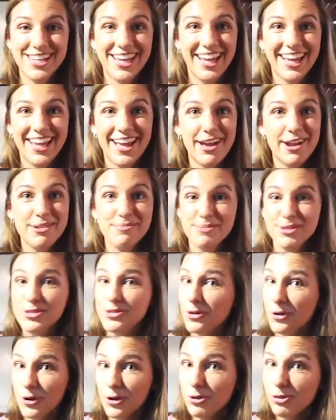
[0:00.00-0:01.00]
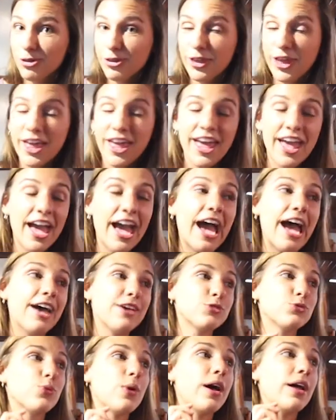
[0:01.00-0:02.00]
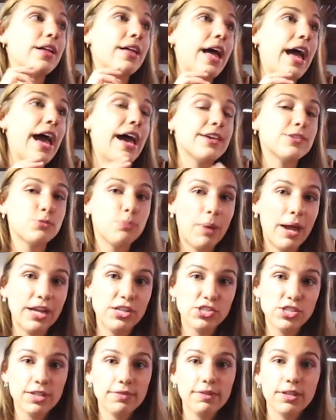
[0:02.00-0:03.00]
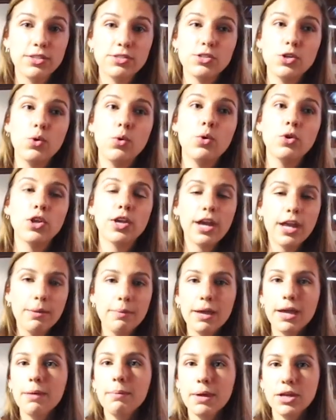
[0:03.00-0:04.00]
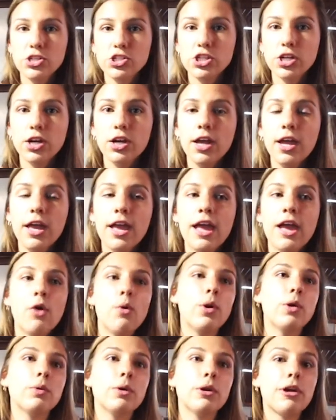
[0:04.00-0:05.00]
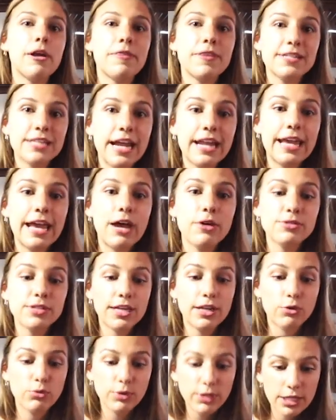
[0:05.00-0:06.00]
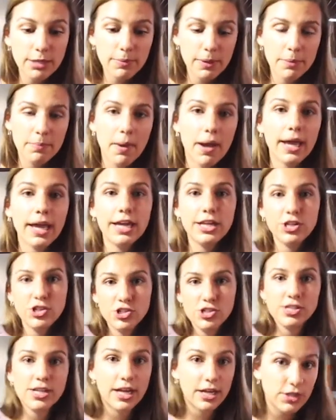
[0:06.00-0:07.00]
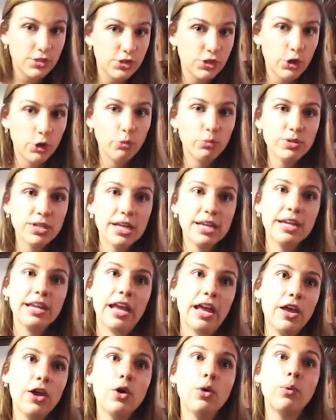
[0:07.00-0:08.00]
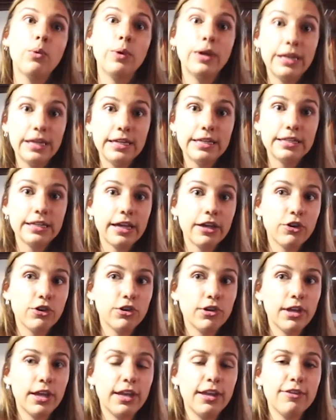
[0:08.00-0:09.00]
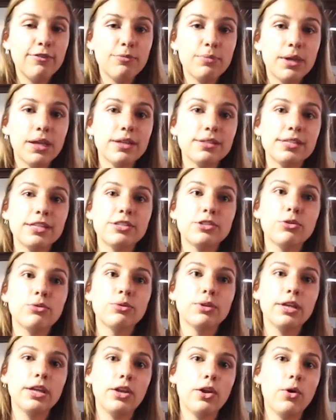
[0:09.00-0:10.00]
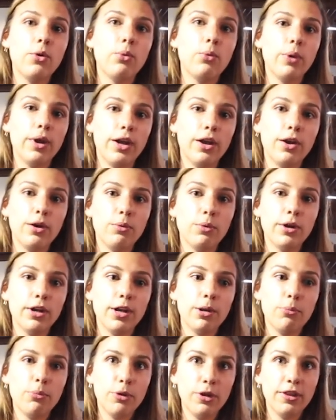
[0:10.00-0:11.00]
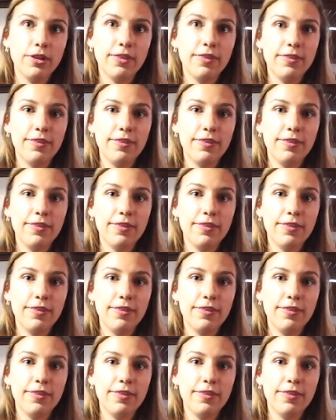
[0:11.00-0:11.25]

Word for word: dichotomous earth as well as pine shavings. So you kind of make a mixture. When we were at the tiny house, they had a really big bucket and you just kind of scooped it. We need to get creative because I don't really know where we're going to put